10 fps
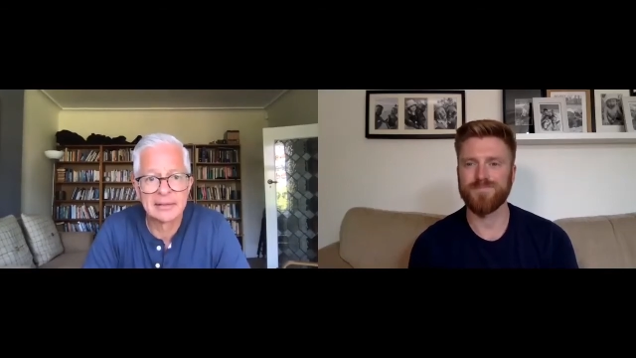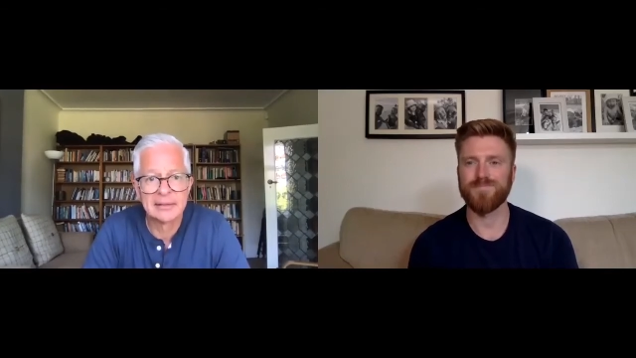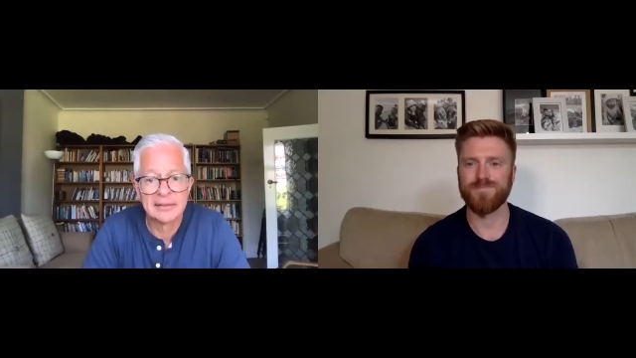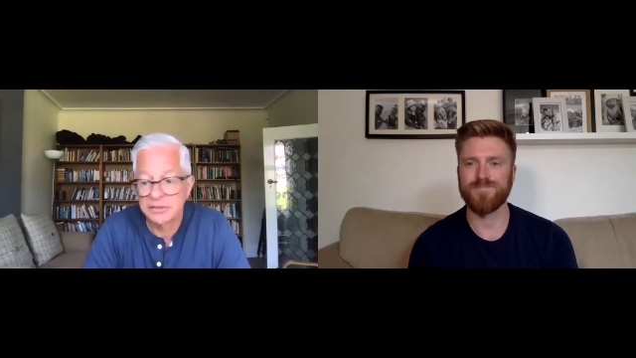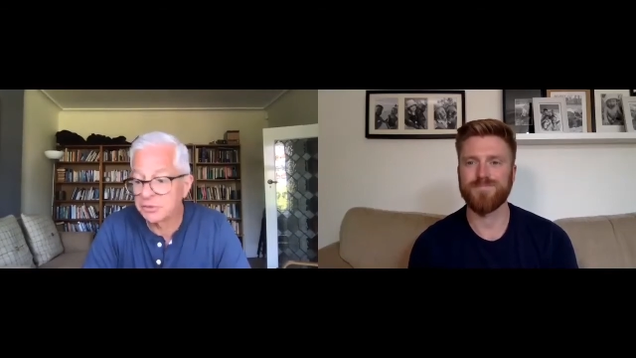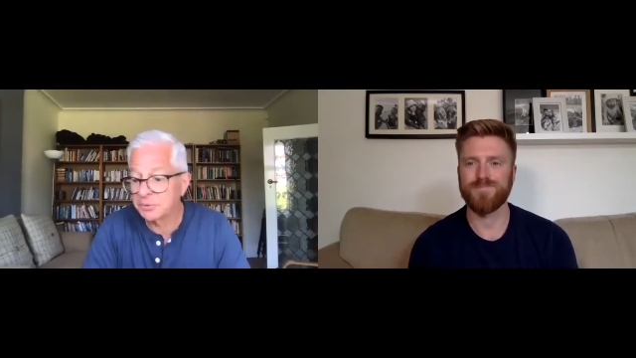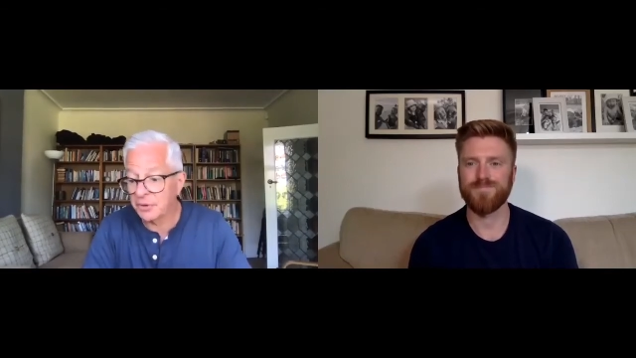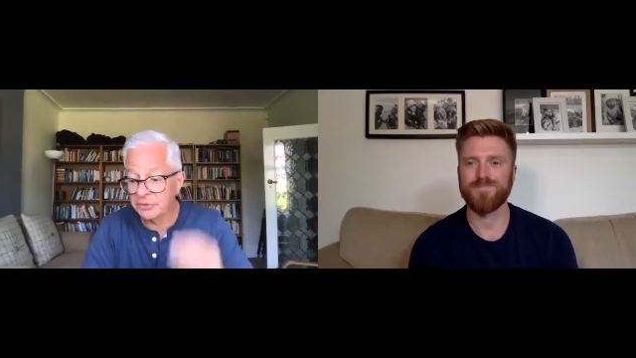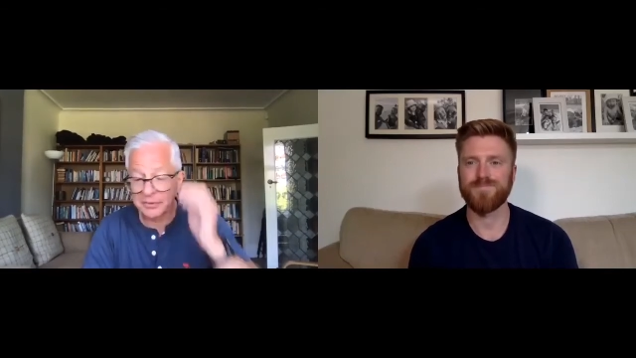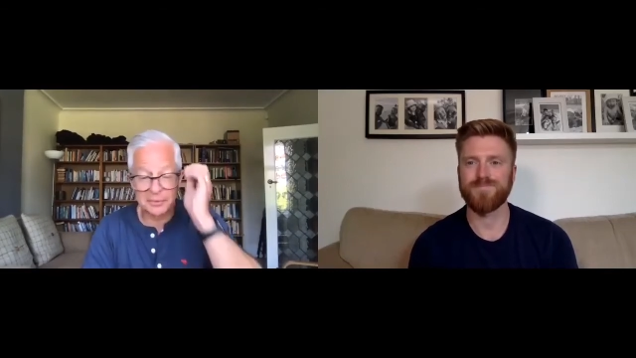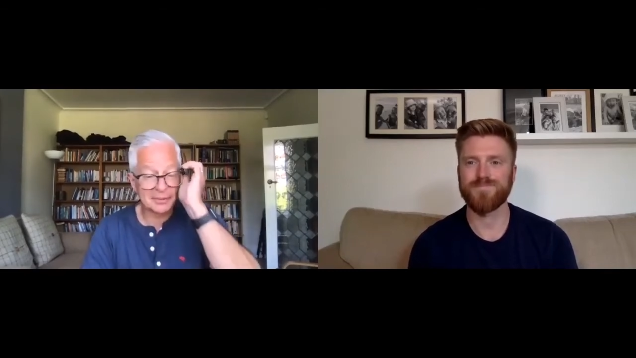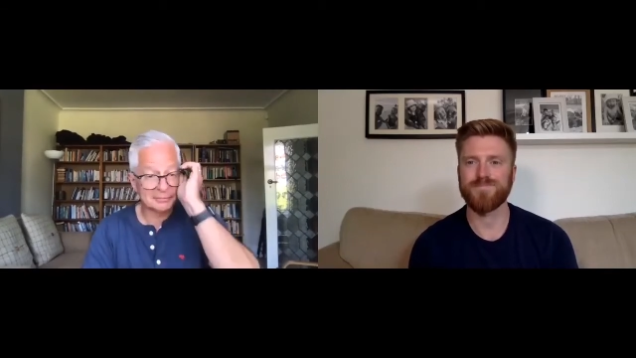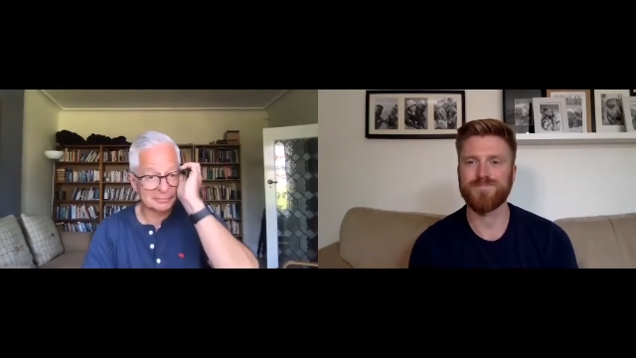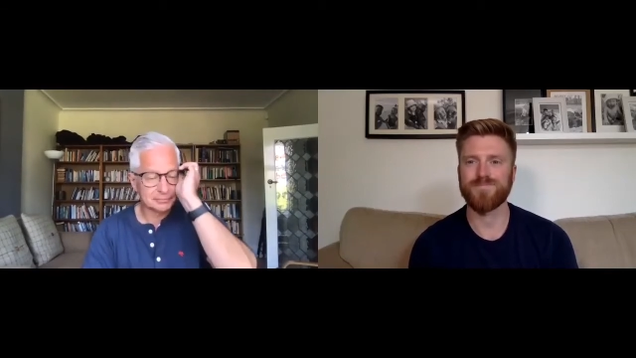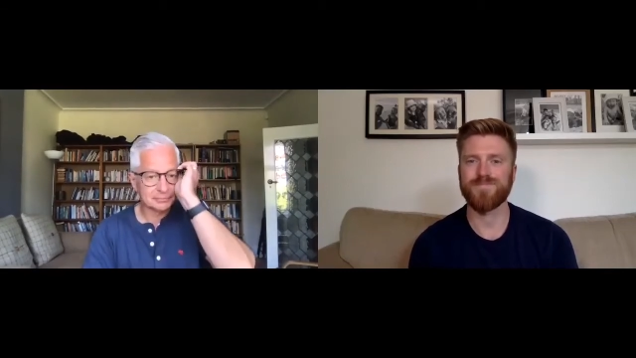Speaker 1: So, should we go through
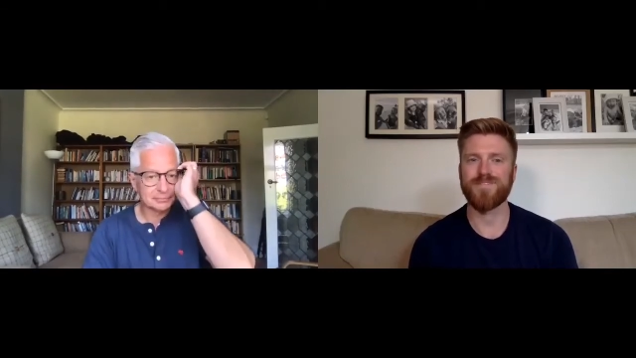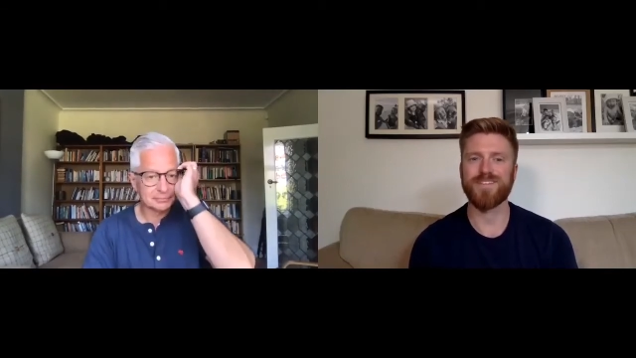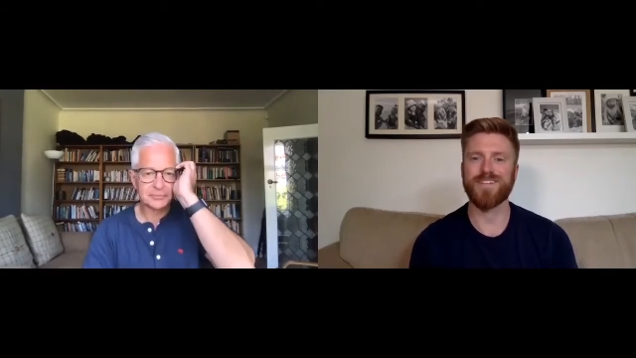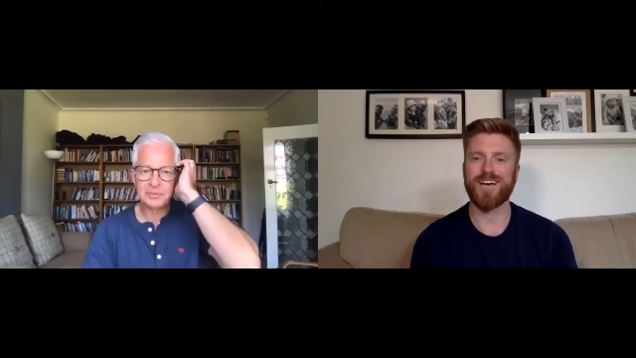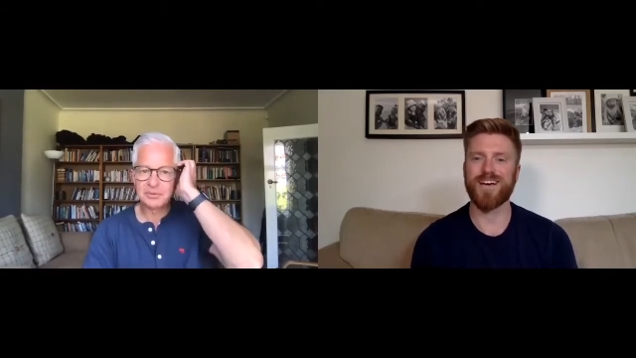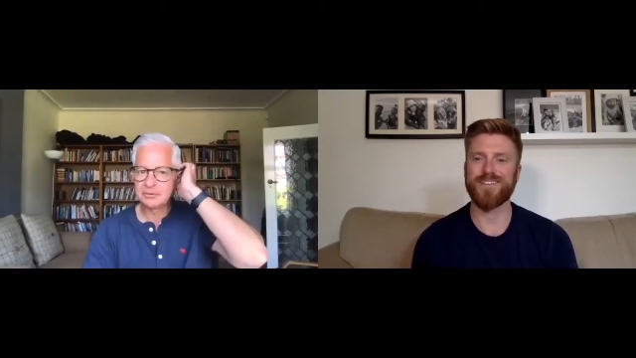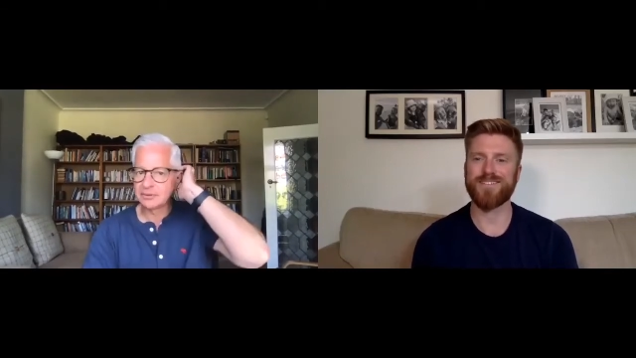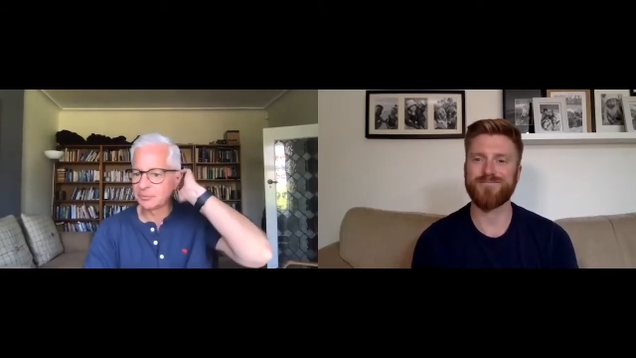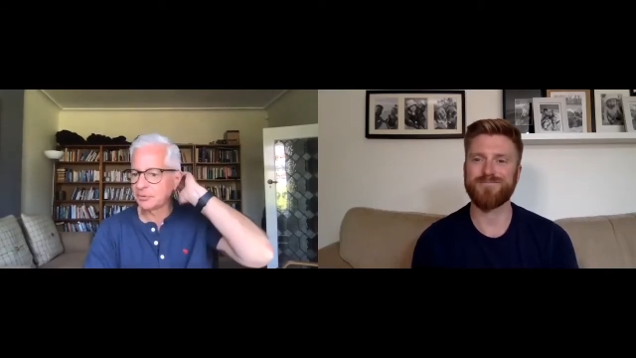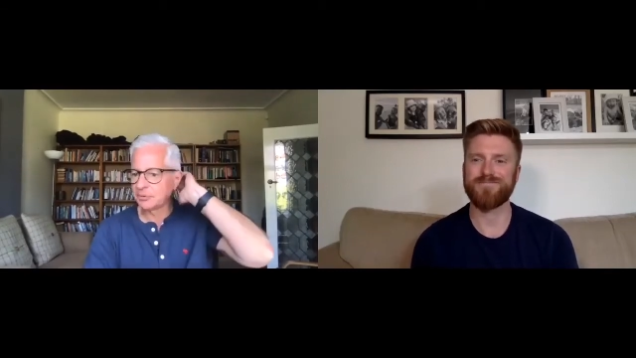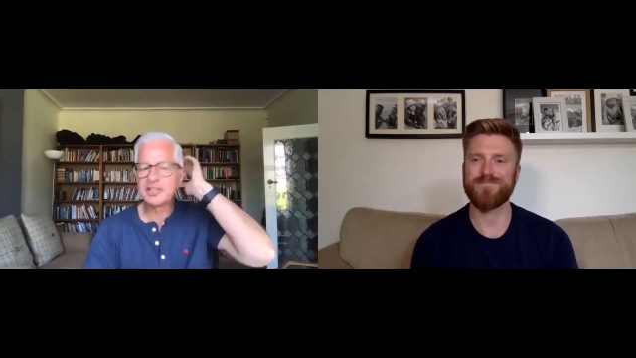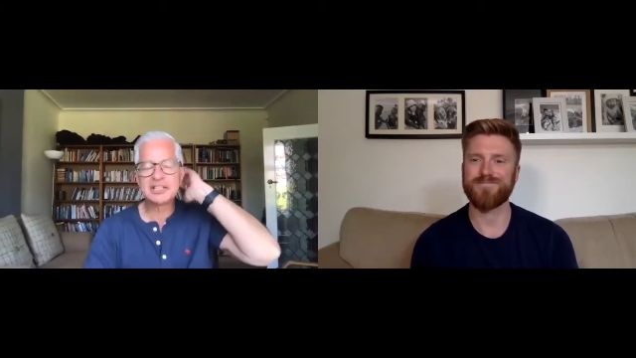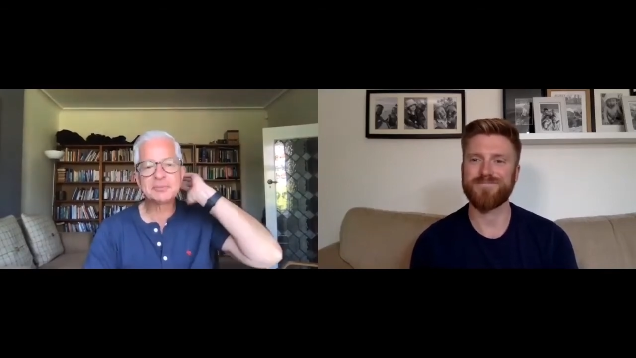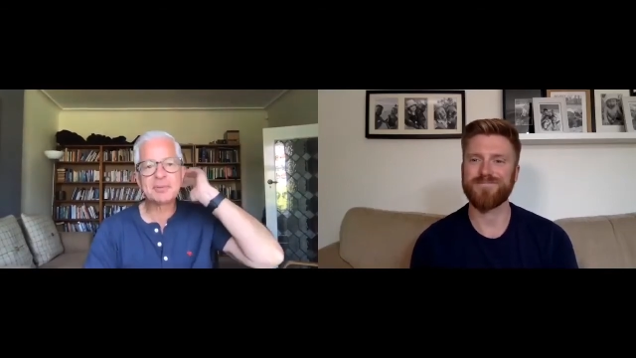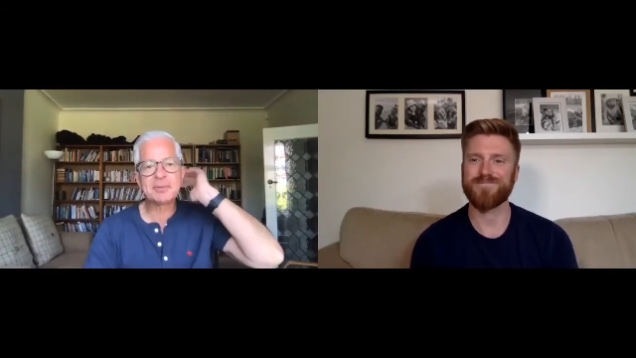it? Maybe almost verse
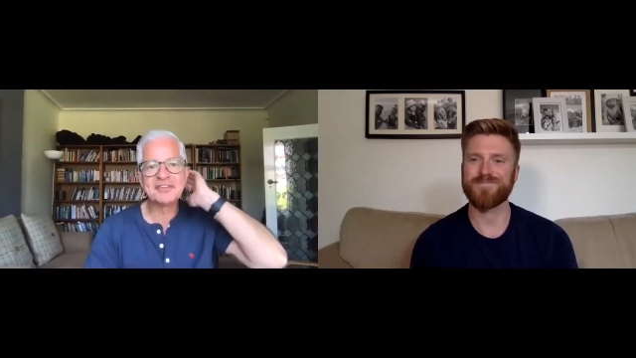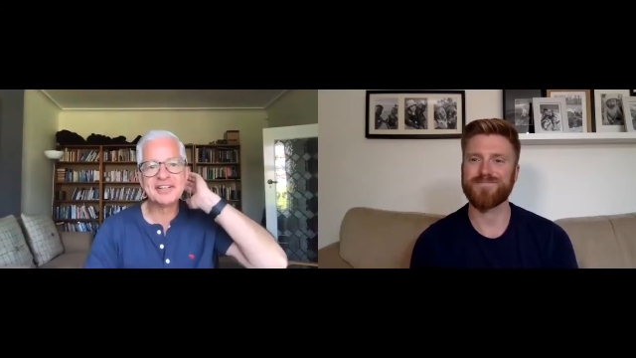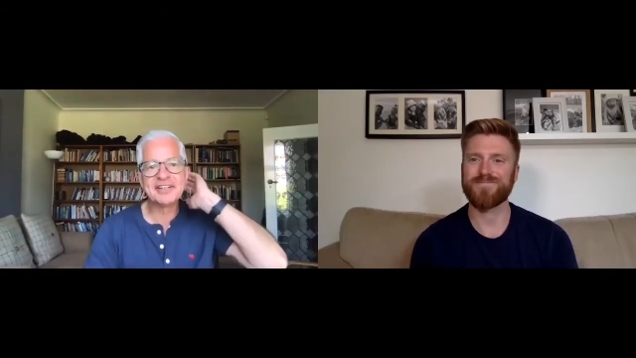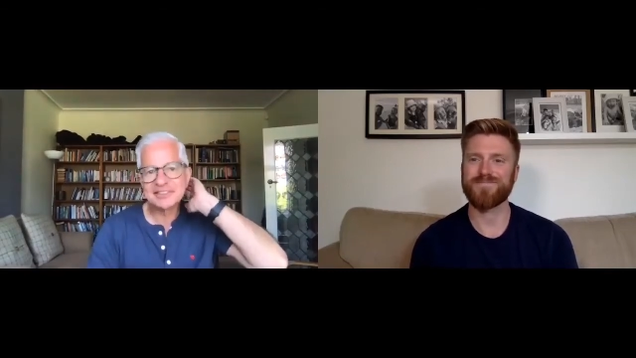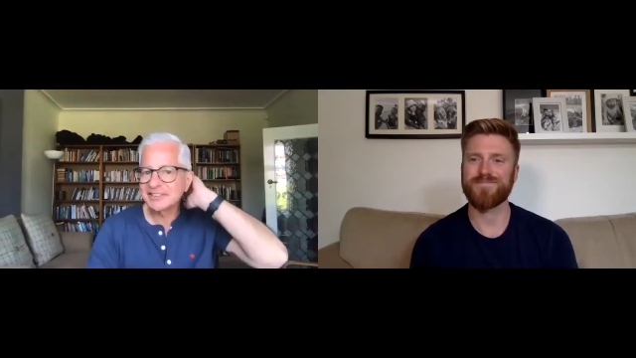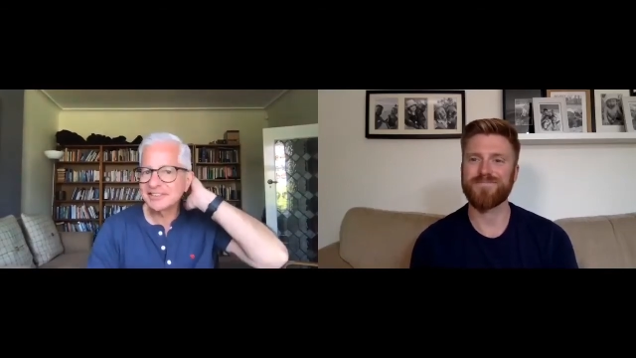by verse,